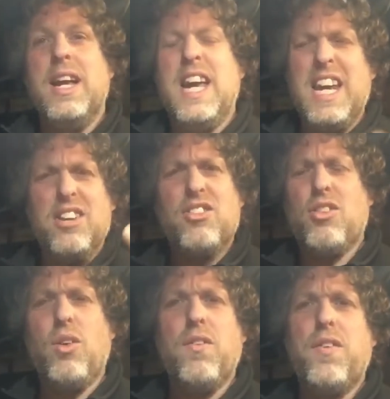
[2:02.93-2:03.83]
each
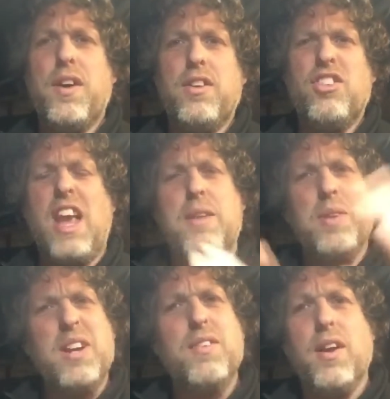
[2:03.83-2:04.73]
sort of
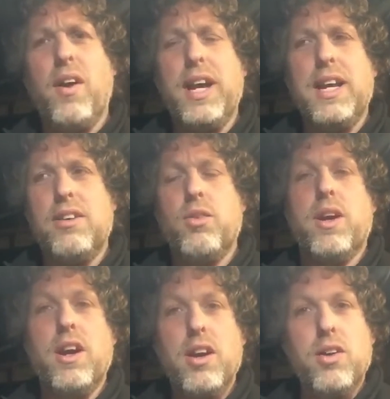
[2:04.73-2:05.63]
segment, if you like, to a
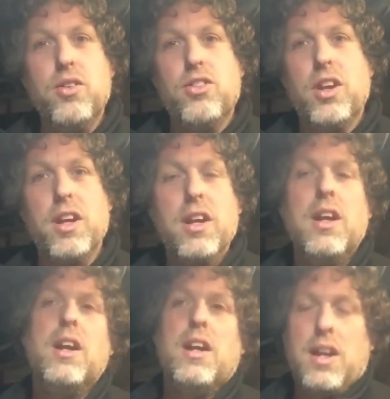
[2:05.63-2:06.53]
conclusion,
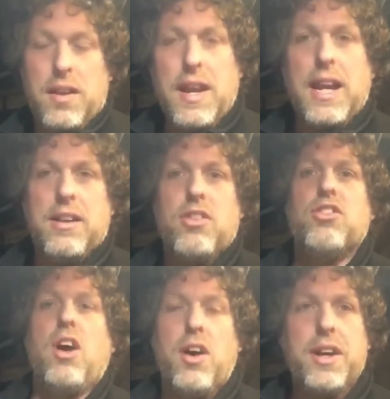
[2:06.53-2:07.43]
and then
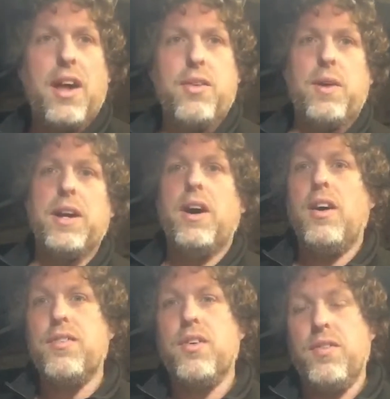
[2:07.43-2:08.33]
start another one
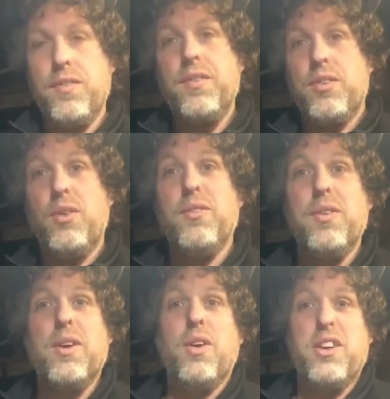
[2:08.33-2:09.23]
after I've sort
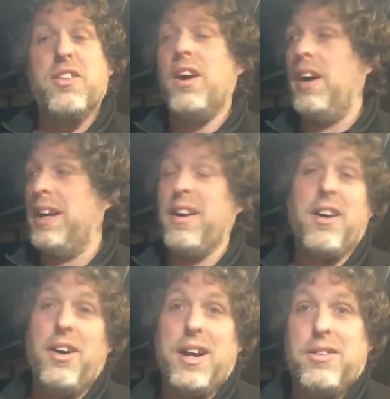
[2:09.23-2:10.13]
of got it started. And I
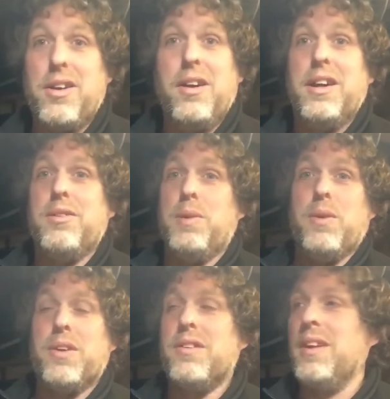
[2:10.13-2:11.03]
can't get started, to be
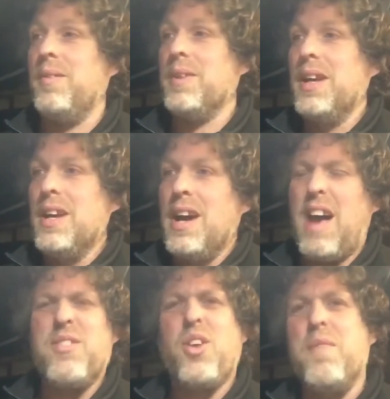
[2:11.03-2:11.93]
honest. I
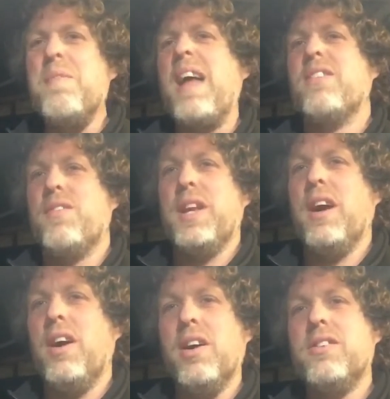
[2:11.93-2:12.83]
haven't tried massively
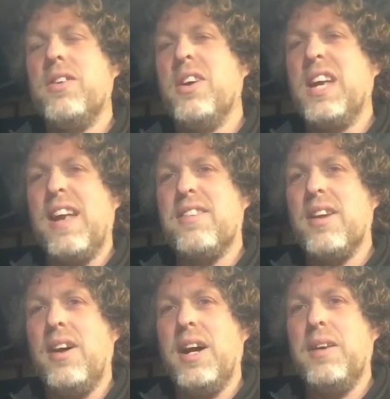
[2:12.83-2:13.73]
hard to get
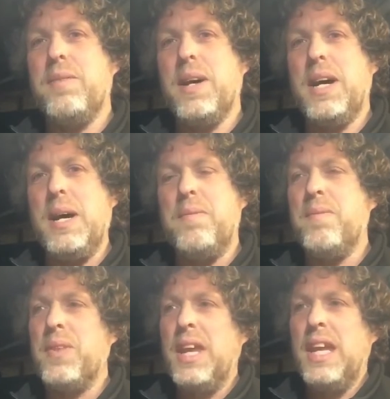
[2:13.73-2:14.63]
started, but
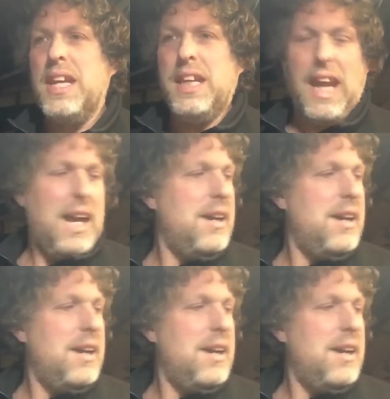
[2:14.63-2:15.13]
yeah,